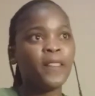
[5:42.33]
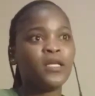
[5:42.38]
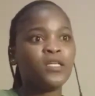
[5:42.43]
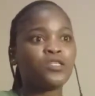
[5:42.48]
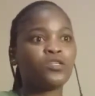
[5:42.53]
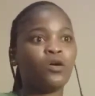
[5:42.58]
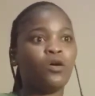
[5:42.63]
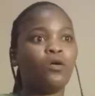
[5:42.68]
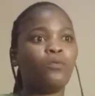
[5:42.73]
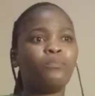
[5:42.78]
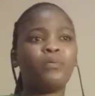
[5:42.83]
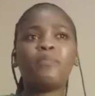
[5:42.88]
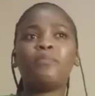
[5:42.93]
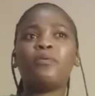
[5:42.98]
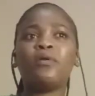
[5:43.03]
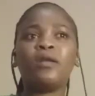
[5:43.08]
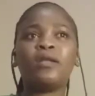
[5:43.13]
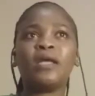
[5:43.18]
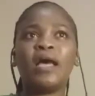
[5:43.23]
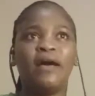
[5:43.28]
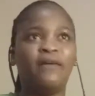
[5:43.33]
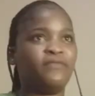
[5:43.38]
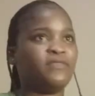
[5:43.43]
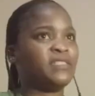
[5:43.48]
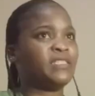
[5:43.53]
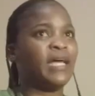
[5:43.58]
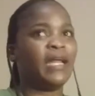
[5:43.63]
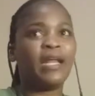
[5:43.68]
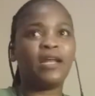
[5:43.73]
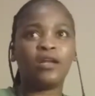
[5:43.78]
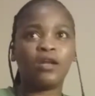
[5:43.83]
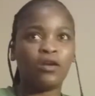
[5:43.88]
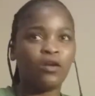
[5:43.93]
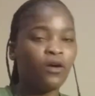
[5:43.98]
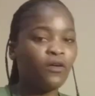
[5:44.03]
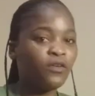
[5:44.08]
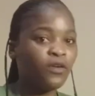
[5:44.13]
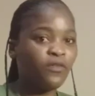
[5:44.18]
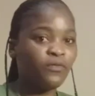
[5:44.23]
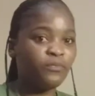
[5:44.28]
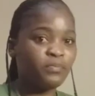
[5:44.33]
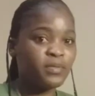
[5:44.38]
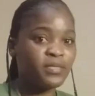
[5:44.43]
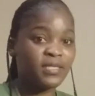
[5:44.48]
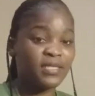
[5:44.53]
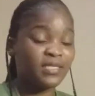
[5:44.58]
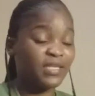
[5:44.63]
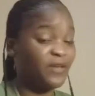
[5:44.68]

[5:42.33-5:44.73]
So people have started a lot of business.